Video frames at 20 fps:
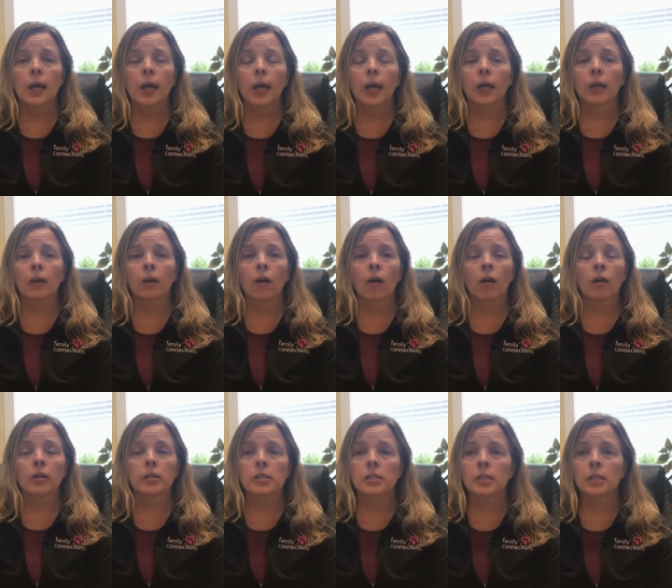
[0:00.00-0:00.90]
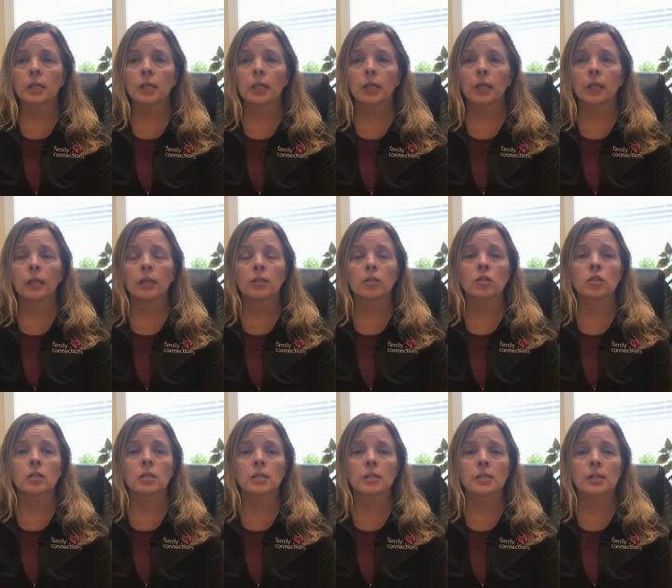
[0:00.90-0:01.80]
and our city
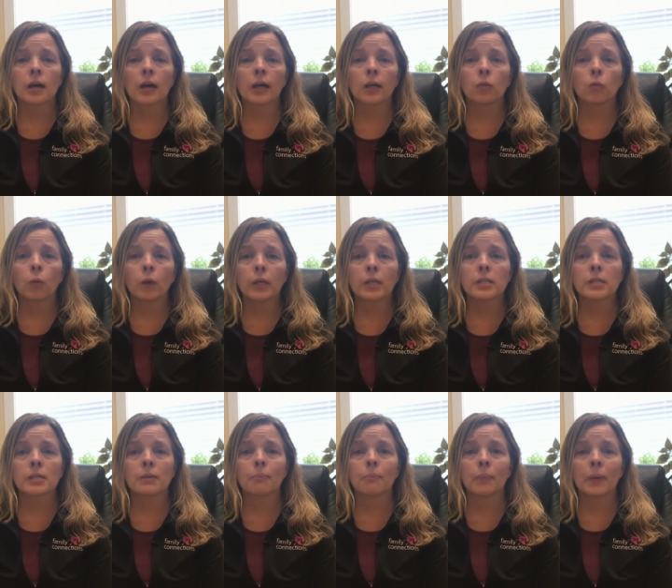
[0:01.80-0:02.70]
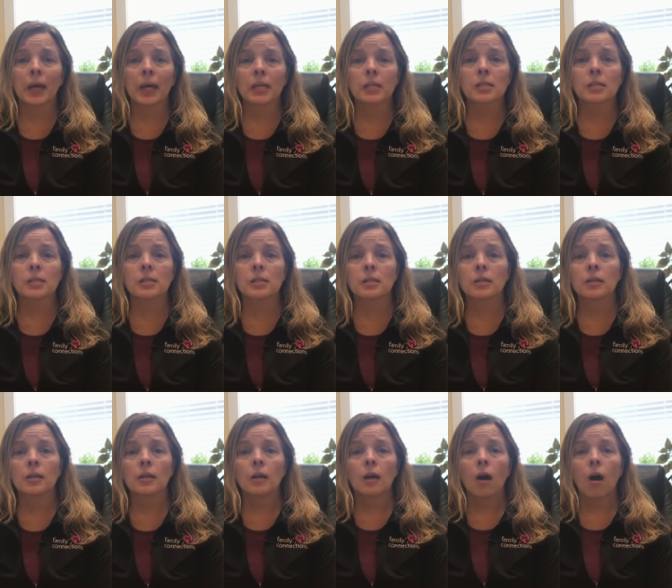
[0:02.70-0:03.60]
to decide what is the best
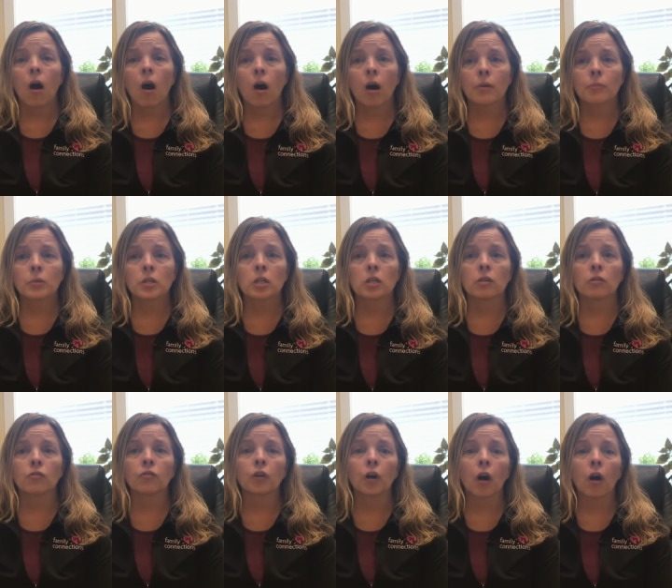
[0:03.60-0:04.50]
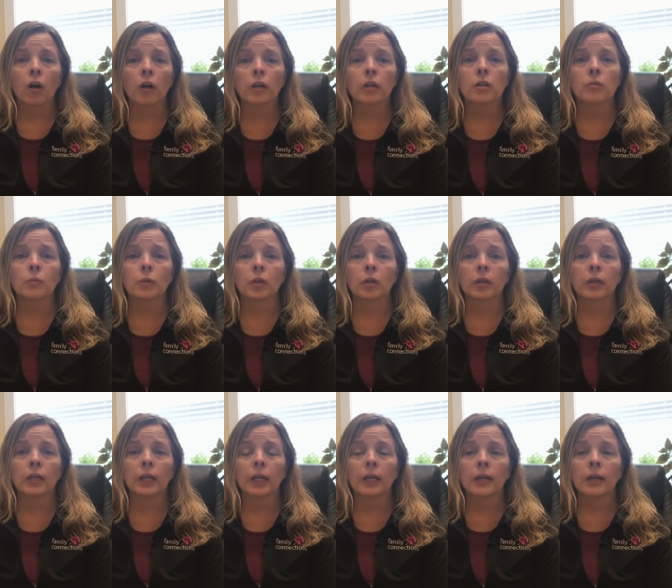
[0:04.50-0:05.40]
option for our
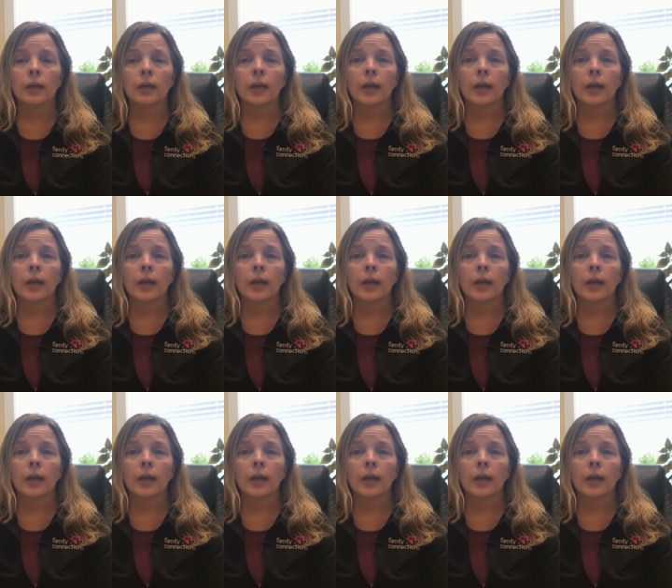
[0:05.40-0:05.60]
community.